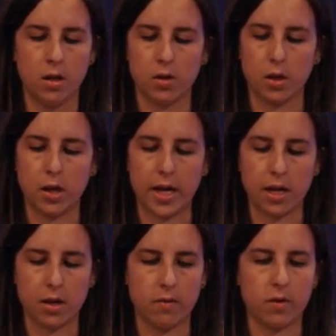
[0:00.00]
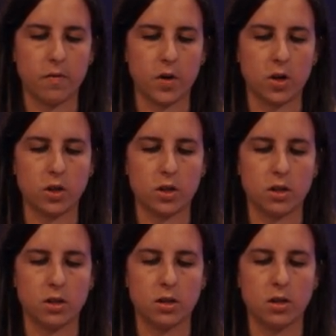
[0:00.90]
the length of the
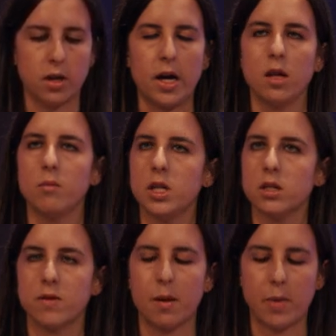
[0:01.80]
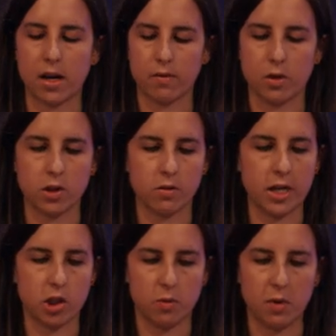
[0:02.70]
first element of that bag of words array.
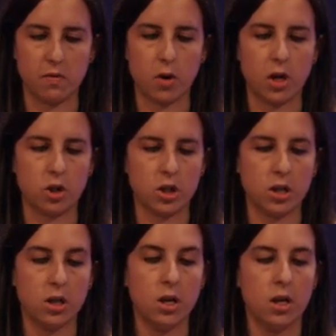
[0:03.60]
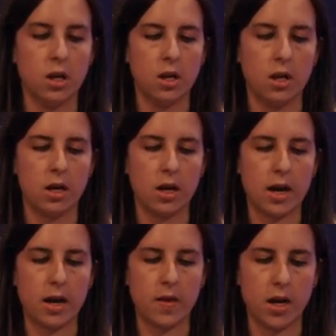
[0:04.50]
It should be 400.
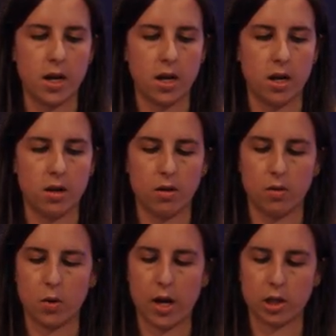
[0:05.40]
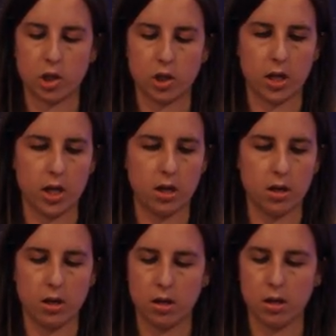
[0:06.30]
And then we'll
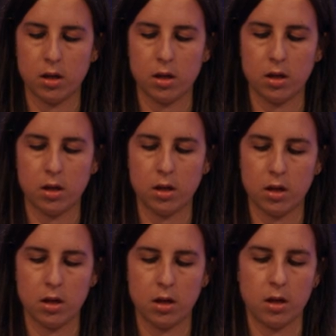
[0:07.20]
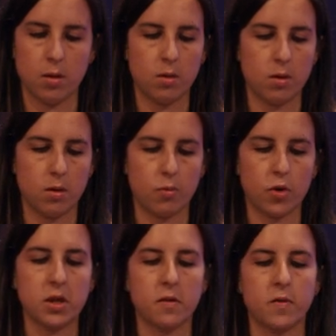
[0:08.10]
actually
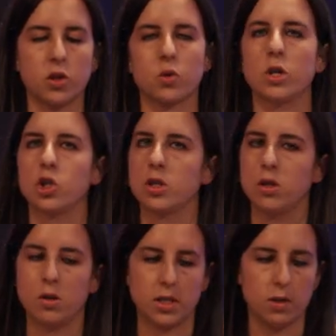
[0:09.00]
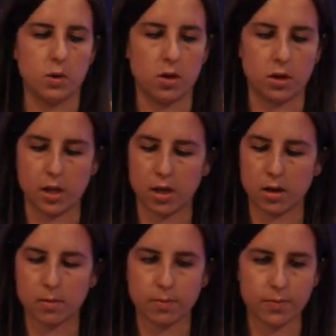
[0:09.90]
print the first one just so you can see what it looks like.